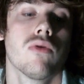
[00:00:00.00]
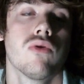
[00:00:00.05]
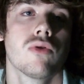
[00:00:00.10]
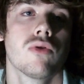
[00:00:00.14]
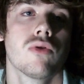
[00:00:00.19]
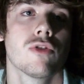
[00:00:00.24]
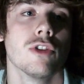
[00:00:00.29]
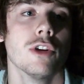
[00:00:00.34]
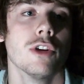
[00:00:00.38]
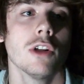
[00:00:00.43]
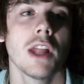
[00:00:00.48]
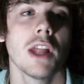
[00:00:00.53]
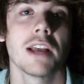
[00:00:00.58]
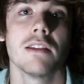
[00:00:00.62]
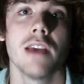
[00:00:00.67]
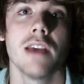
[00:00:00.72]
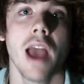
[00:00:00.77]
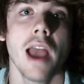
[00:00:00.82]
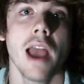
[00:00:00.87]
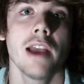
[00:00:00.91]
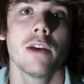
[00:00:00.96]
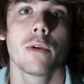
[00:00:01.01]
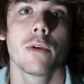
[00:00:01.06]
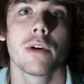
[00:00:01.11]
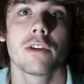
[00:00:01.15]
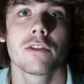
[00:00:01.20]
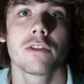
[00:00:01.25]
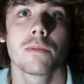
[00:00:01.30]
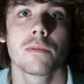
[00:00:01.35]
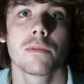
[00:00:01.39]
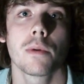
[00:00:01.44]
So you're like the
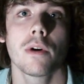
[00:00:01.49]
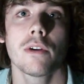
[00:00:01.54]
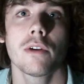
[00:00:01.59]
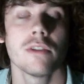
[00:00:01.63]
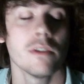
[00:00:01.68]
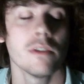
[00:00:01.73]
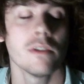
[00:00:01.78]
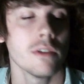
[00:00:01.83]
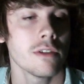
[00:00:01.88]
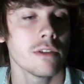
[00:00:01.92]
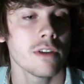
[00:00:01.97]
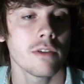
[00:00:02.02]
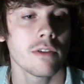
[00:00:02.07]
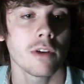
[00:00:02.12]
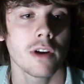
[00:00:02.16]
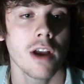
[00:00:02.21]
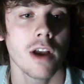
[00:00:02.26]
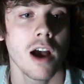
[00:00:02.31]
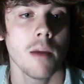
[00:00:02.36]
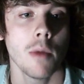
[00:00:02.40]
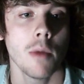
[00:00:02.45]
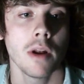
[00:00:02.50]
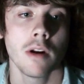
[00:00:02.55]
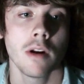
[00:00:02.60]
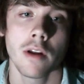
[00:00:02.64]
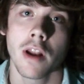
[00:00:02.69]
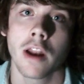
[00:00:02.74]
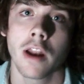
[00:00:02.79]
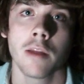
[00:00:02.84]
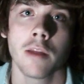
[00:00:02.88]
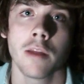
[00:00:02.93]
angriest person that's ever commented
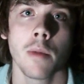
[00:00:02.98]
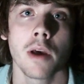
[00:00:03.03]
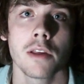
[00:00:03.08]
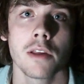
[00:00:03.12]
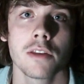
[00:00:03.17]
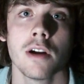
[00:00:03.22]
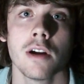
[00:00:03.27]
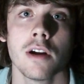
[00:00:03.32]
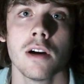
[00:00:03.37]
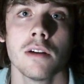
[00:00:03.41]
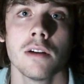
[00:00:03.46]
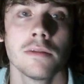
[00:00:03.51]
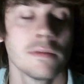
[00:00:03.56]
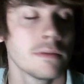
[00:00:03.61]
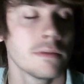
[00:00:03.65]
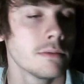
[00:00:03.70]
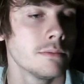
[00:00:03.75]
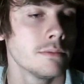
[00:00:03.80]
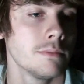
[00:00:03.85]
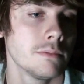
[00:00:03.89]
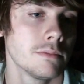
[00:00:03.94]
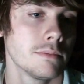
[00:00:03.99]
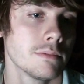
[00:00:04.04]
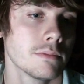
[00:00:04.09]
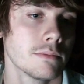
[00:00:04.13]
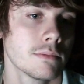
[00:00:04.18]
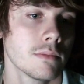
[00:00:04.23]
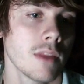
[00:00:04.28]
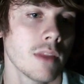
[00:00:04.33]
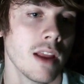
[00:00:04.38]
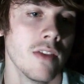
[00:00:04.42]
on any of my stuff.
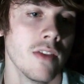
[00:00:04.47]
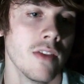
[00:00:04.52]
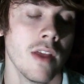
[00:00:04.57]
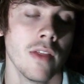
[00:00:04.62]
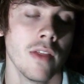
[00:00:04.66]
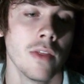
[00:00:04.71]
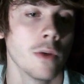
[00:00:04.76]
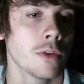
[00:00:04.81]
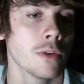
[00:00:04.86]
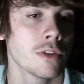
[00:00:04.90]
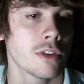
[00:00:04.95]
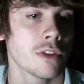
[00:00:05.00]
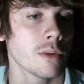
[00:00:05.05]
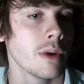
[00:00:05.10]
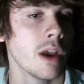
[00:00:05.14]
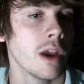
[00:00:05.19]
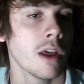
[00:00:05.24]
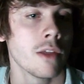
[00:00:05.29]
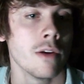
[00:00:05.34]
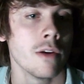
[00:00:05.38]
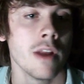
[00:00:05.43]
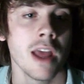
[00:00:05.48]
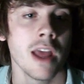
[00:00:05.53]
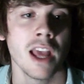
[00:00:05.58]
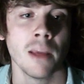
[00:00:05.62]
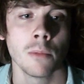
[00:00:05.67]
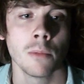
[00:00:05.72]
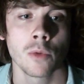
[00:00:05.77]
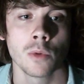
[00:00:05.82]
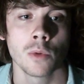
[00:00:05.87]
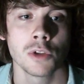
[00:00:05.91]
And then those three other
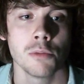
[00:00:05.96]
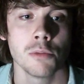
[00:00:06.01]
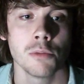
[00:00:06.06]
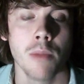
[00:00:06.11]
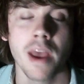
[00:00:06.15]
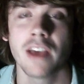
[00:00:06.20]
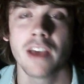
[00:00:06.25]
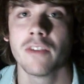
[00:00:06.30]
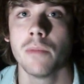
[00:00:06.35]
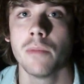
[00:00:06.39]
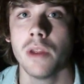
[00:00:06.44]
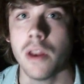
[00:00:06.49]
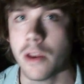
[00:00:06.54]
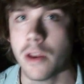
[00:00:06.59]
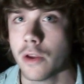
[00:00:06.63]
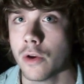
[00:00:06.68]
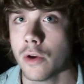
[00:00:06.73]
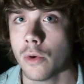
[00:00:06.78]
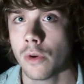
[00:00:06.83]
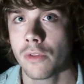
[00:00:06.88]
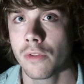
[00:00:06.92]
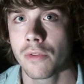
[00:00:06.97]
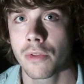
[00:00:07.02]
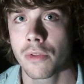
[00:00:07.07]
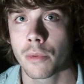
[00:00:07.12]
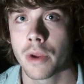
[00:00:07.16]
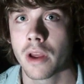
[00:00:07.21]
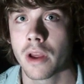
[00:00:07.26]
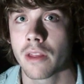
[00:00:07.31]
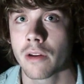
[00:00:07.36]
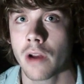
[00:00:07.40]
names, which may have been you with
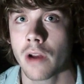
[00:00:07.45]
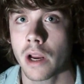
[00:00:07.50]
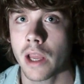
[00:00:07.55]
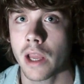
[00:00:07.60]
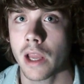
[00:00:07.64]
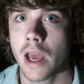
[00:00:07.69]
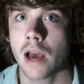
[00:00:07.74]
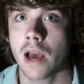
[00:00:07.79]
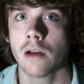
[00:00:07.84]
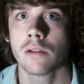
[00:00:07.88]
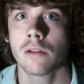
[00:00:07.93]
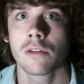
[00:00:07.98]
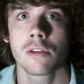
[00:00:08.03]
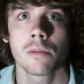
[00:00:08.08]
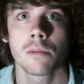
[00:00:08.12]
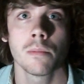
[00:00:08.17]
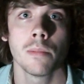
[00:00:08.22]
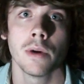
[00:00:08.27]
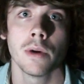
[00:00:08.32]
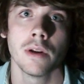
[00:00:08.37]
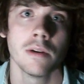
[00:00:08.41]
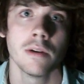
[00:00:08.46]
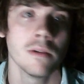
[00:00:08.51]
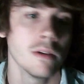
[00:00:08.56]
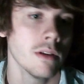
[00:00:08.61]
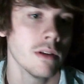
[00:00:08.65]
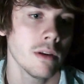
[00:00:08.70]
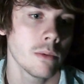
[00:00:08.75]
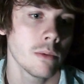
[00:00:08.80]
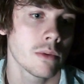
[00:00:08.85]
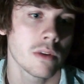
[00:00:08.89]
three other accounts, but
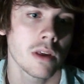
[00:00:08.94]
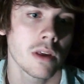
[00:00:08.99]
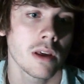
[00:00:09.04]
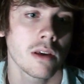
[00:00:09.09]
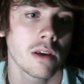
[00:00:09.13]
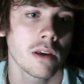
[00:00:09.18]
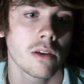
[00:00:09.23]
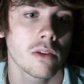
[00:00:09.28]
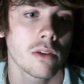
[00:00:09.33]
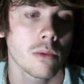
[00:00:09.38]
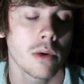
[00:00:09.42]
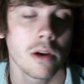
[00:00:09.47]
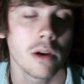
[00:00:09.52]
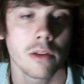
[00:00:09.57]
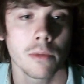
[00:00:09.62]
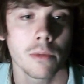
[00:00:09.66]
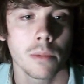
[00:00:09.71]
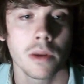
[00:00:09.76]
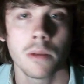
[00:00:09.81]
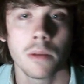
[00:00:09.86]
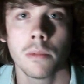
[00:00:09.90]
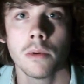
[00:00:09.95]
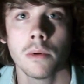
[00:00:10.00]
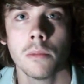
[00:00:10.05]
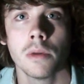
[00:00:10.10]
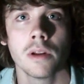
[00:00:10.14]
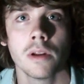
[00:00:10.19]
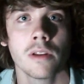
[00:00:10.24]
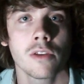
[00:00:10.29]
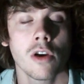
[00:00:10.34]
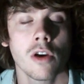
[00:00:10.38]
it was like three other people.
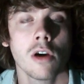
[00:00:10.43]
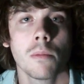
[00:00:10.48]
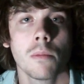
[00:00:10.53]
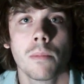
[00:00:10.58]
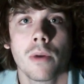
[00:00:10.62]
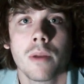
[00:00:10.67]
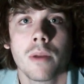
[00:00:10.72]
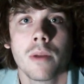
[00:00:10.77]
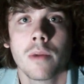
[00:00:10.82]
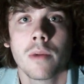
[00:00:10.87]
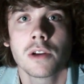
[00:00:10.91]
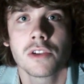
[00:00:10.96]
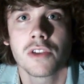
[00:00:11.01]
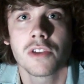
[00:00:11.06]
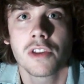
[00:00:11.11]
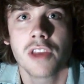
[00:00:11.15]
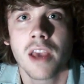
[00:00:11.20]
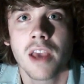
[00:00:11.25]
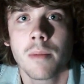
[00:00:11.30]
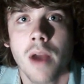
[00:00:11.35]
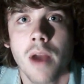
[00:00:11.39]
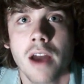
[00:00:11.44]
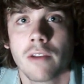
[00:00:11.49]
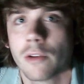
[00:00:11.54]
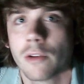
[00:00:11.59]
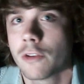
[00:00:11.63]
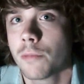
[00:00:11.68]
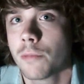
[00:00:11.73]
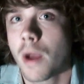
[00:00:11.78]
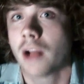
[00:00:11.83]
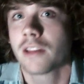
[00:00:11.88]
But it's all pretty much the same kind of
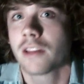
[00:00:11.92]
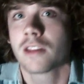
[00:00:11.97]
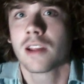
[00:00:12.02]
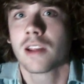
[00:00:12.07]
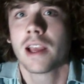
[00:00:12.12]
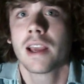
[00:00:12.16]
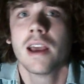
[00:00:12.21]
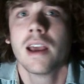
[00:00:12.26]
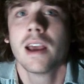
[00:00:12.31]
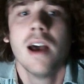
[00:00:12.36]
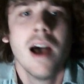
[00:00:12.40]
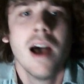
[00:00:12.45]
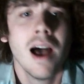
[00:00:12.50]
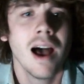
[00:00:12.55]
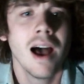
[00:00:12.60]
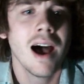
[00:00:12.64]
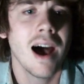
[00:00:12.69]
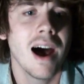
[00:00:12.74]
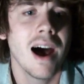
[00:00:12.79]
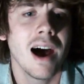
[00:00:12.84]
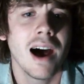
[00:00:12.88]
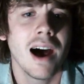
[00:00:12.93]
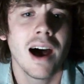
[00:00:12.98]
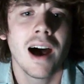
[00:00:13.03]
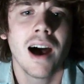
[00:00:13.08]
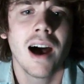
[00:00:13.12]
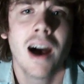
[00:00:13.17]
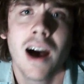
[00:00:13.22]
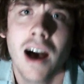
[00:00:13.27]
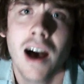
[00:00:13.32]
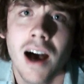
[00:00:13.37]
responses, like, ha
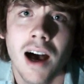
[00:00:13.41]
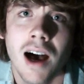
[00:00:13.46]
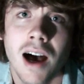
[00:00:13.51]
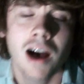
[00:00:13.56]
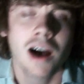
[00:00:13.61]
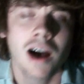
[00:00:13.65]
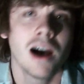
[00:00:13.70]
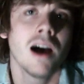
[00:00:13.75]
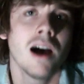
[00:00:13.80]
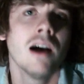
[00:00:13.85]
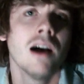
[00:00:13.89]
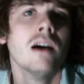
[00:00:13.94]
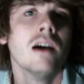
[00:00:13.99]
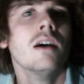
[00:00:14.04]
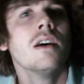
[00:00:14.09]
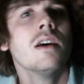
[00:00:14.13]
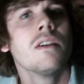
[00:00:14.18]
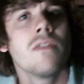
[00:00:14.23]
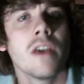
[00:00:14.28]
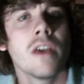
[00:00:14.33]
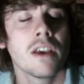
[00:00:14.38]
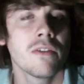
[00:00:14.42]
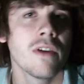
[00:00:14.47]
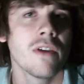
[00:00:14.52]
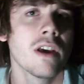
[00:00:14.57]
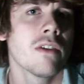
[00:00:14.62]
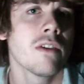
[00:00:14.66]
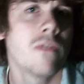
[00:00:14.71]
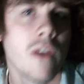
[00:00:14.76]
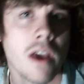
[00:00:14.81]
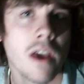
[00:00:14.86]
ha ha ha ha, fake,
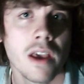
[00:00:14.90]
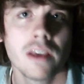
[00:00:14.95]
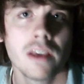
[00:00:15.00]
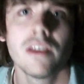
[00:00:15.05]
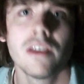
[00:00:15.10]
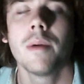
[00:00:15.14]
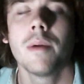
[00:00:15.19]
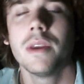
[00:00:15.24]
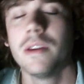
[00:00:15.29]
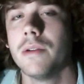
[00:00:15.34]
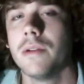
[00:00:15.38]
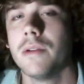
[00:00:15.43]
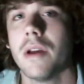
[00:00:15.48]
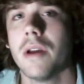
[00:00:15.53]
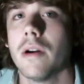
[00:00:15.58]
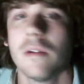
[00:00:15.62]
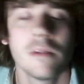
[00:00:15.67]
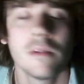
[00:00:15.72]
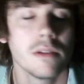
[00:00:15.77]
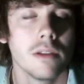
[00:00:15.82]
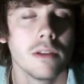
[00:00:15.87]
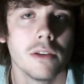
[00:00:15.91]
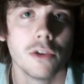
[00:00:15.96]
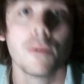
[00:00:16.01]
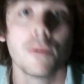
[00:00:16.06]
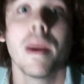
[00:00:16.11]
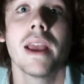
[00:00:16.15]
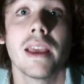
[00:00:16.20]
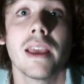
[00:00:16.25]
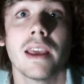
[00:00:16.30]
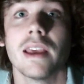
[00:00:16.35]
fake, fake. I mean, you know, you're
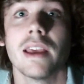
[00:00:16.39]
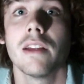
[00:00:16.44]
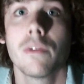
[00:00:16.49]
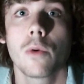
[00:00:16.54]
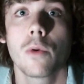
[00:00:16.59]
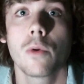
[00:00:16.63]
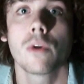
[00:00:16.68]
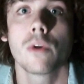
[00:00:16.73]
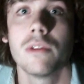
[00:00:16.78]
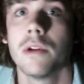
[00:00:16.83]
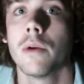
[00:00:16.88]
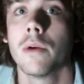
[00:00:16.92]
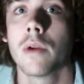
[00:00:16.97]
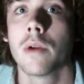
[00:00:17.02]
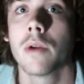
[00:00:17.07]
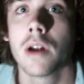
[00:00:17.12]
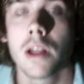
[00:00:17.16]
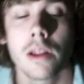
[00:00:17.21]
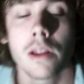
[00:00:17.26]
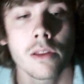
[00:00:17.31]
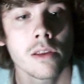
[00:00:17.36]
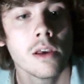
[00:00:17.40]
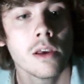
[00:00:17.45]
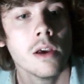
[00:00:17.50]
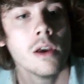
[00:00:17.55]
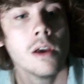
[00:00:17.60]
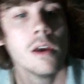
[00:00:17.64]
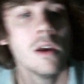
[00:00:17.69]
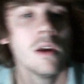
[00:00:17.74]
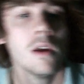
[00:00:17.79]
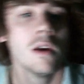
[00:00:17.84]
making it. Of course you know what it
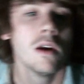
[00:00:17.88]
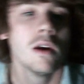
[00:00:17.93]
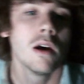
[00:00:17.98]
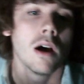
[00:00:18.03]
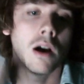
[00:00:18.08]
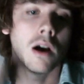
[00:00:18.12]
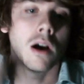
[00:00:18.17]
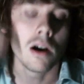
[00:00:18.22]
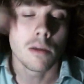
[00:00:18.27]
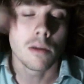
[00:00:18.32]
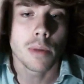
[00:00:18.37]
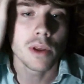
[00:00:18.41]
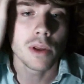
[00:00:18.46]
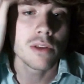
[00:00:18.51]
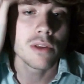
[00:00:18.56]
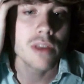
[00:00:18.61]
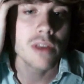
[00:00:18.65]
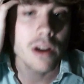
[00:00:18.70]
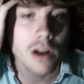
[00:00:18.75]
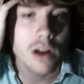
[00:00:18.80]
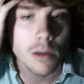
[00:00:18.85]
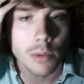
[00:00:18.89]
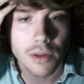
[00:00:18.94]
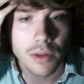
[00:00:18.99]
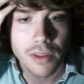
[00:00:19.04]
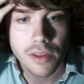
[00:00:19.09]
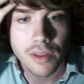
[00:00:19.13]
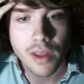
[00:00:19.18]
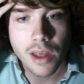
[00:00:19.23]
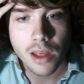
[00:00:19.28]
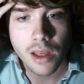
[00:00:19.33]
is. But you said a couple of
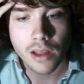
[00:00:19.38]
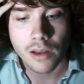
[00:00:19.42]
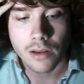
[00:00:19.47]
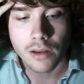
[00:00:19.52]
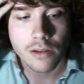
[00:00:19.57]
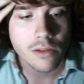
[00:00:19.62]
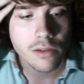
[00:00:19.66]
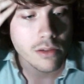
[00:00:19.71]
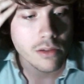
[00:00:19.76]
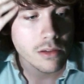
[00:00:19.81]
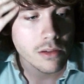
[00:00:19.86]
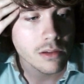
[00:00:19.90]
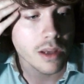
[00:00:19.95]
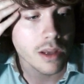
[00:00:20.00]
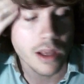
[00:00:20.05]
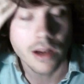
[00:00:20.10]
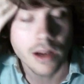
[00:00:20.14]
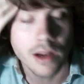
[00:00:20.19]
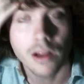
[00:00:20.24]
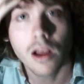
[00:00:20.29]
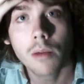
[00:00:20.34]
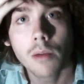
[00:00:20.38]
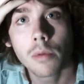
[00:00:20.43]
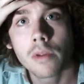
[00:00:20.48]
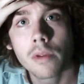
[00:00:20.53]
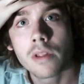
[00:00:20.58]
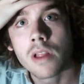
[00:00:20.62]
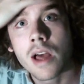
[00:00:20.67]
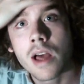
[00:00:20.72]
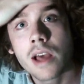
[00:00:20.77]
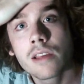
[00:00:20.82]
things in a couple of
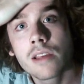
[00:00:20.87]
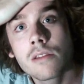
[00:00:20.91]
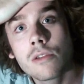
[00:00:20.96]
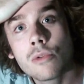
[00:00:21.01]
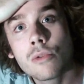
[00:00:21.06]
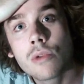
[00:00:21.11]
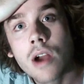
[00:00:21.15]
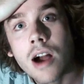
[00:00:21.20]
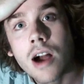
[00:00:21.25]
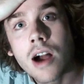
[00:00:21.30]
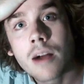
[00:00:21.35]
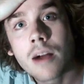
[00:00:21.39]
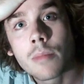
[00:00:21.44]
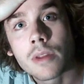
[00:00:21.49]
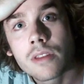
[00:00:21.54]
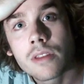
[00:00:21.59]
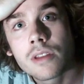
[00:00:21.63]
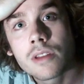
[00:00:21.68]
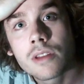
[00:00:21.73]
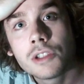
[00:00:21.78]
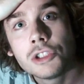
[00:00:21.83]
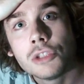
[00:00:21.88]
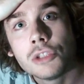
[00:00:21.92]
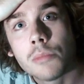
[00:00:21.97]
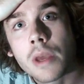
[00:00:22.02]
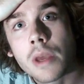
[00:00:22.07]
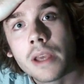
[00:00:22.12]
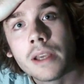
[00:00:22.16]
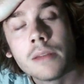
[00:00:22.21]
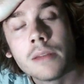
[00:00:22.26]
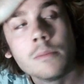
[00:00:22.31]
the last two comments that you
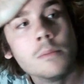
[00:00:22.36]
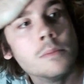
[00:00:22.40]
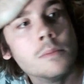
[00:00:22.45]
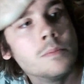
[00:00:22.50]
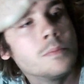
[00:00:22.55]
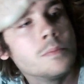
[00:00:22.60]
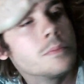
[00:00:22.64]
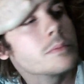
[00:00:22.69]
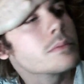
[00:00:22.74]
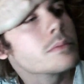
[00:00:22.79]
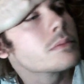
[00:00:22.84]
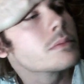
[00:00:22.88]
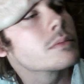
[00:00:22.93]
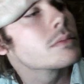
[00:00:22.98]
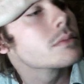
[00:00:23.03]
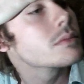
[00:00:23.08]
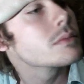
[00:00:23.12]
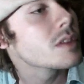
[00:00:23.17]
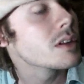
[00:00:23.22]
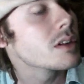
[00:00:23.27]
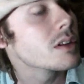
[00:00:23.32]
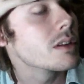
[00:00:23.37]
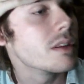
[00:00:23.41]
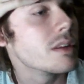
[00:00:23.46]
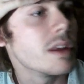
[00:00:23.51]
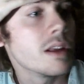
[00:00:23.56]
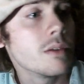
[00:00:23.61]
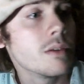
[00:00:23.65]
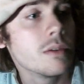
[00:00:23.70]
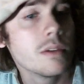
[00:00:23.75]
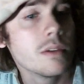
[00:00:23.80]
made that